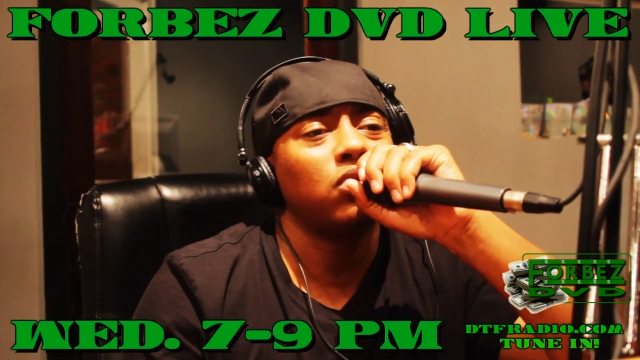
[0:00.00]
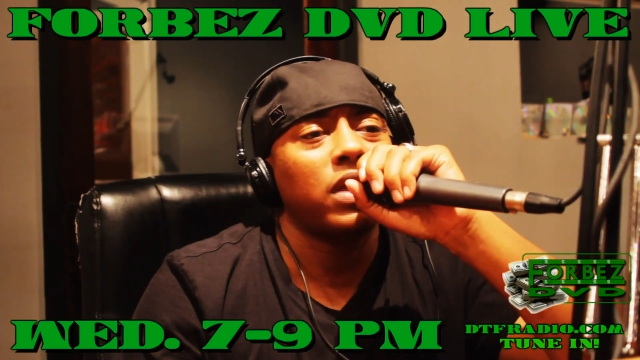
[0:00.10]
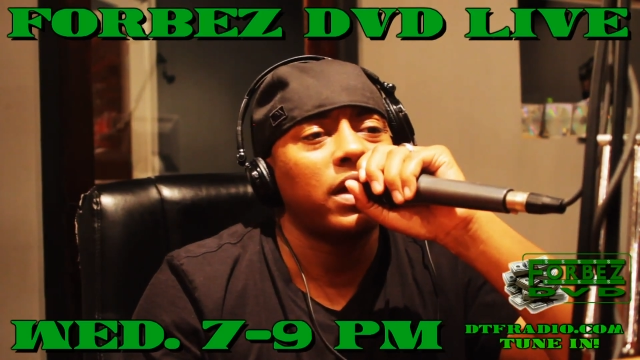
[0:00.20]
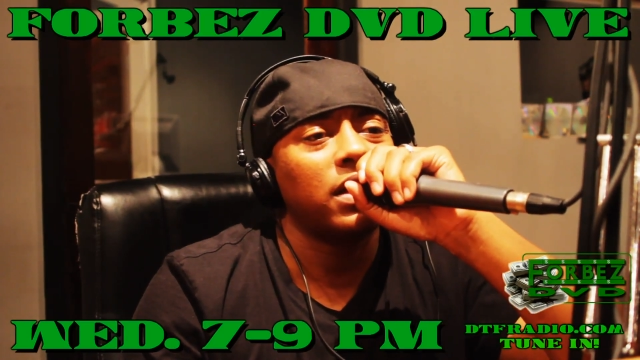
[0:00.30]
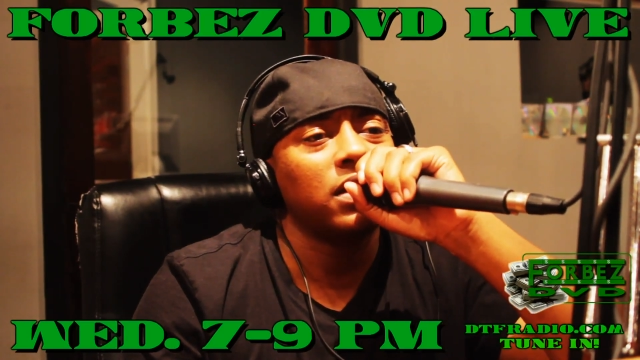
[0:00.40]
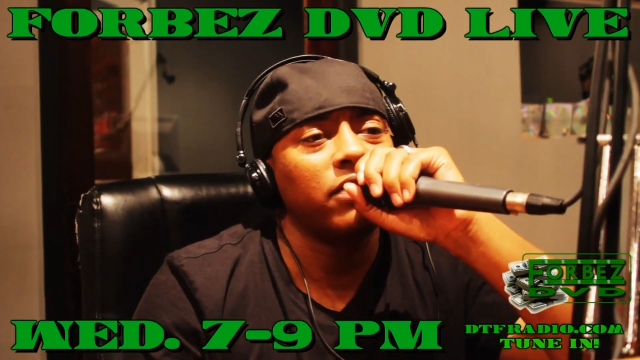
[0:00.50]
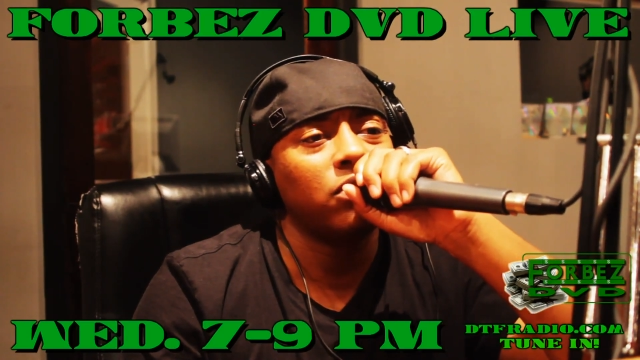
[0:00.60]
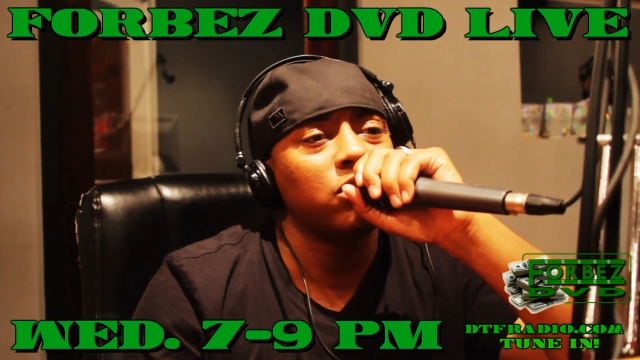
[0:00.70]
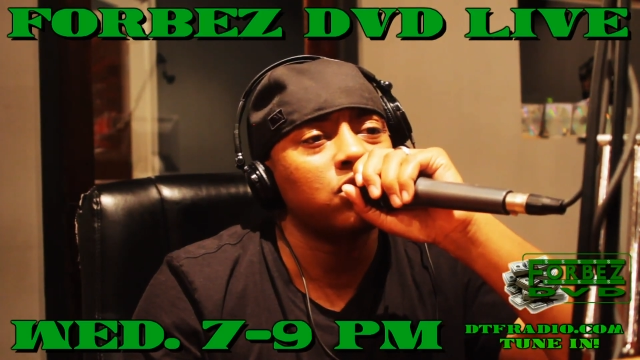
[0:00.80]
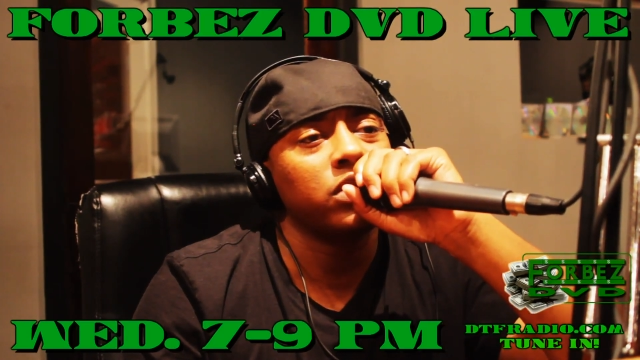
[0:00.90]
Like, I
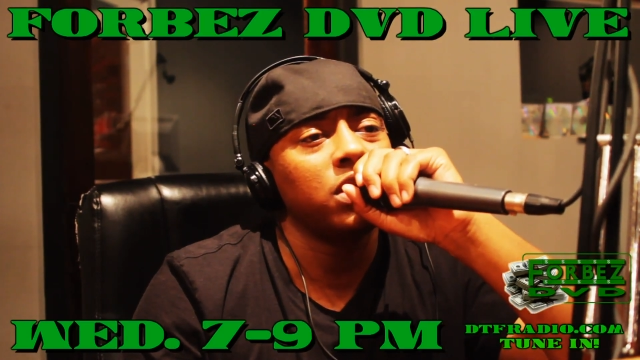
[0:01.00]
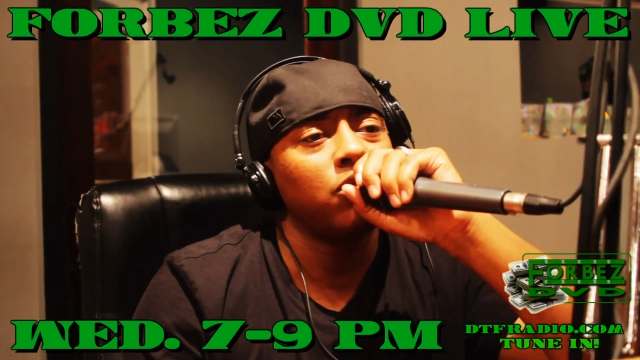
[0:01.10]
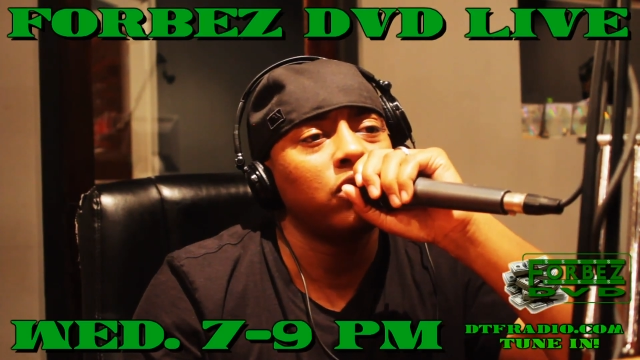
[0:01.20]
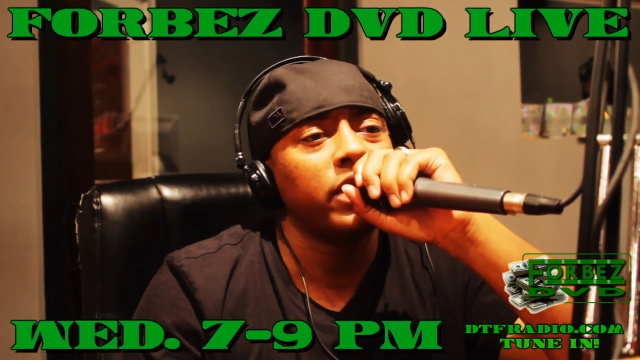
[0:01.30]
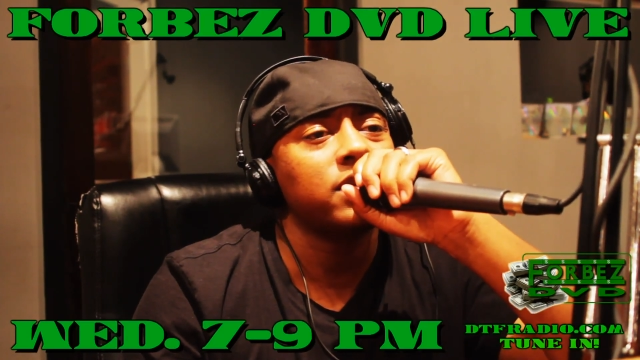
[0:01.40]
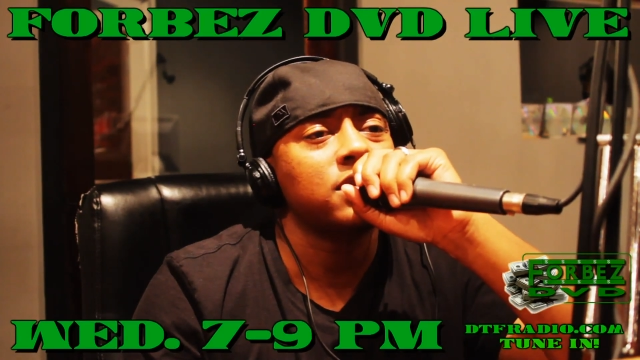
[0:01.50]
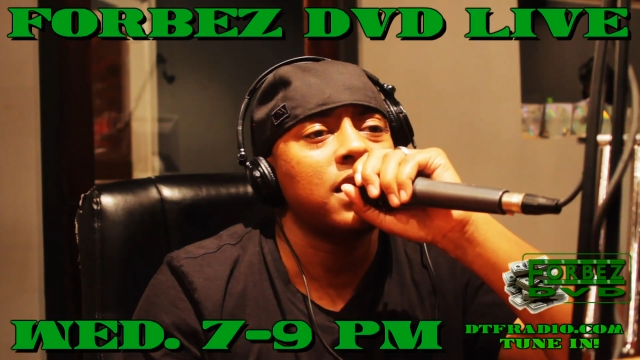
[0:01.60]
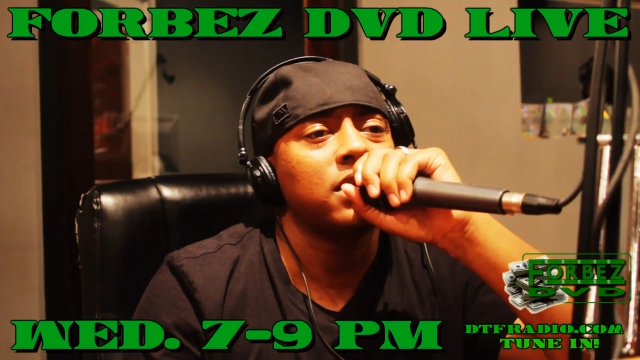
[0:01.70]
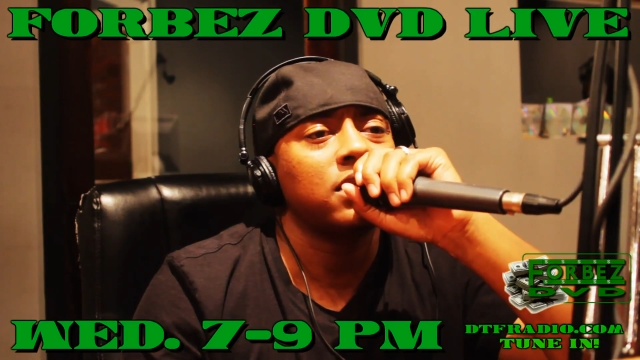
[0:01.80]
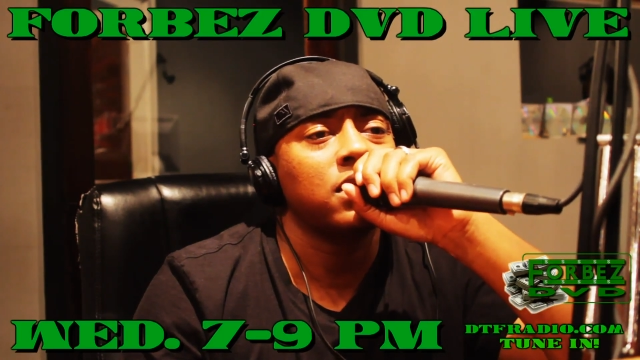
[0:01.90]
never was with him on that side.